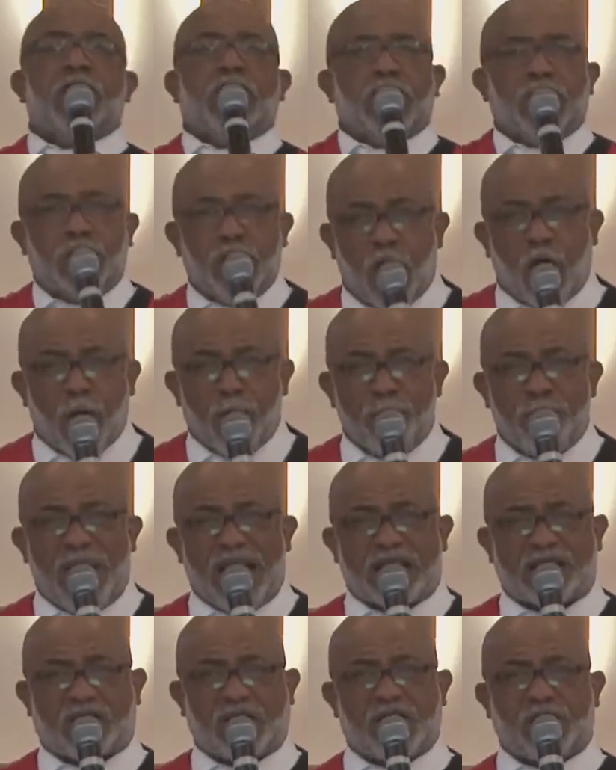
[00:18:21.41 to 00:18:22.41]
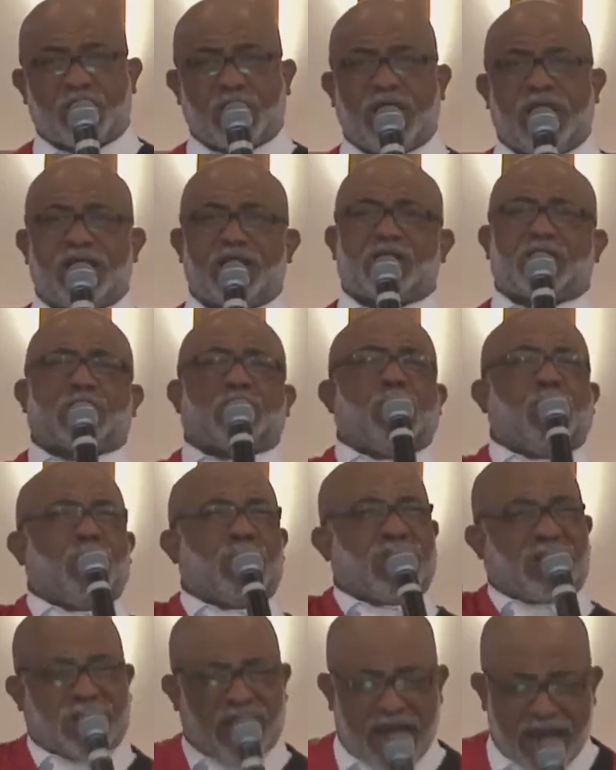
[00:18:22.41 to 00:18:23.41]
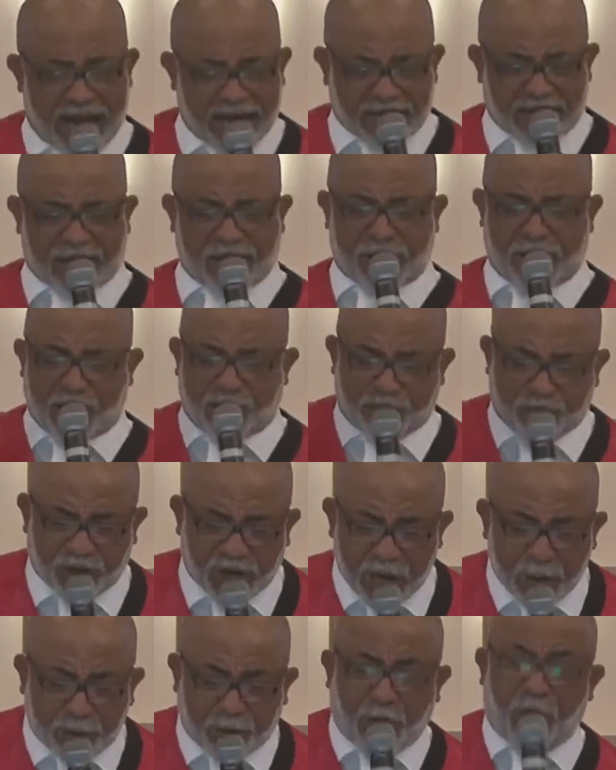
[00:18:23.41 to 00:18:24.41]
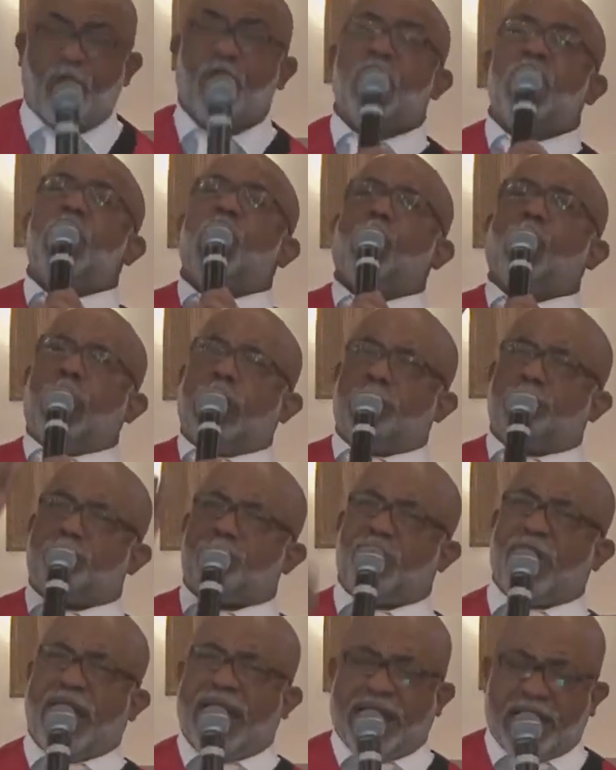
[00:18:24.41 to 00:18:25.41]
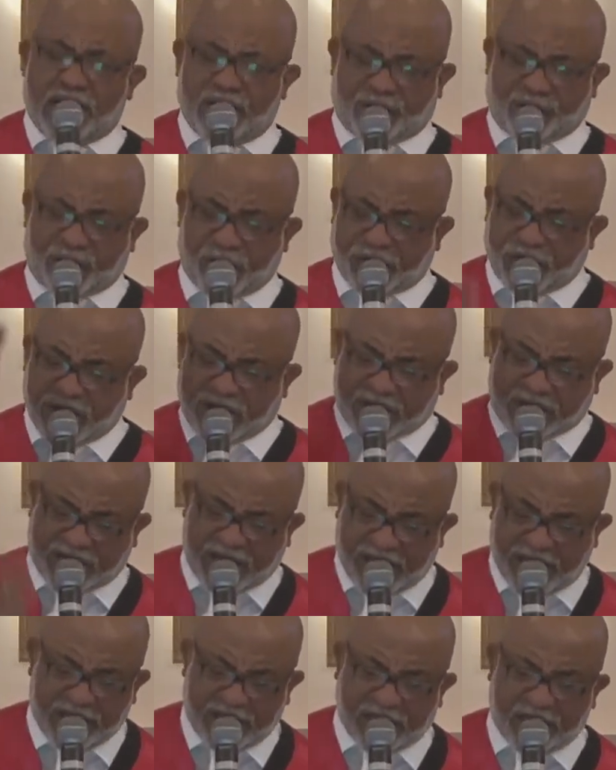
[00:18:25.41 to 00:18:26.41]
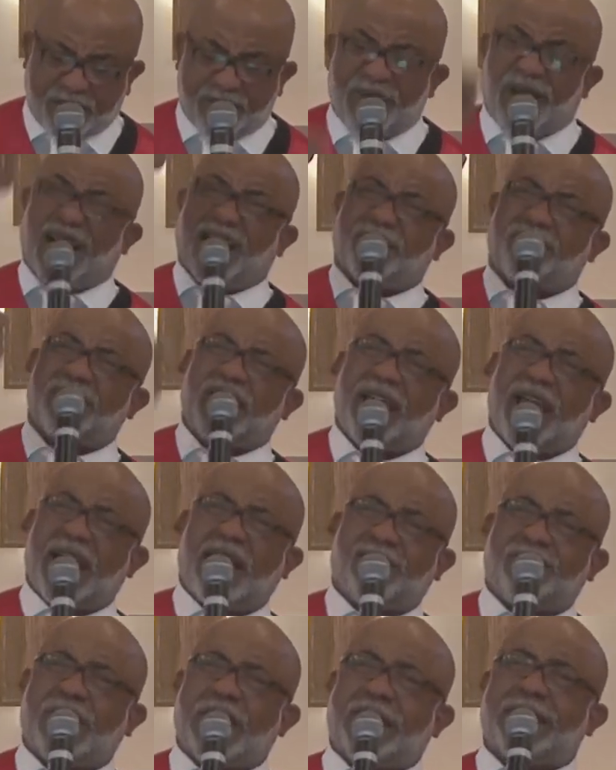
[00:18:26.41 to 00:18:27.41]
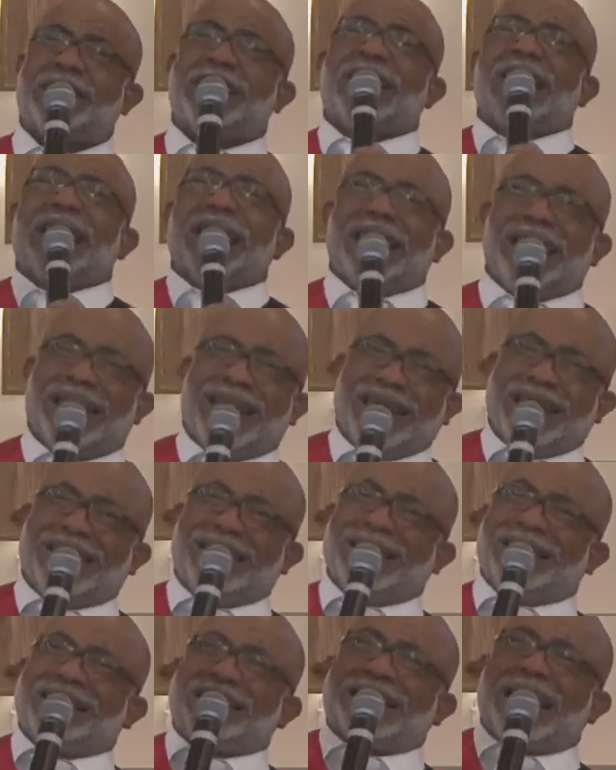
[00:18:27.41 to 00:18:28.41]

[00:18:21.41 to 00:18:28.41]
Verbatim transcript: Your message is to say to the people, Repent, for the kingdom of heaven is